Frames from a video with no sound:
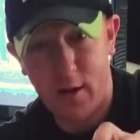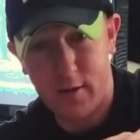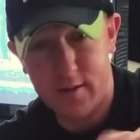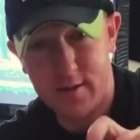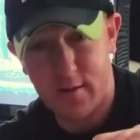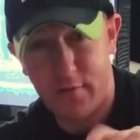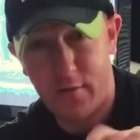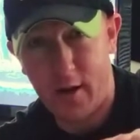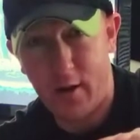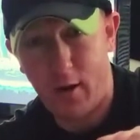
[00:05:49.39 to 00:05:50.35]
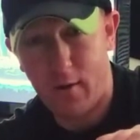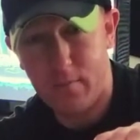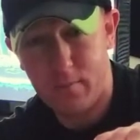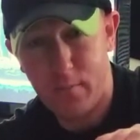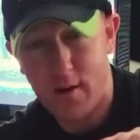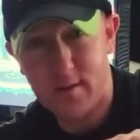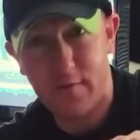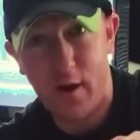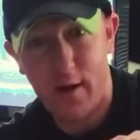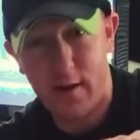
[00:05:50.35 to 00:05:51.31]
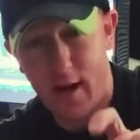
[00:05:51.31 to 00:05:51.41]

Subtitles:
this is a very hard box to find,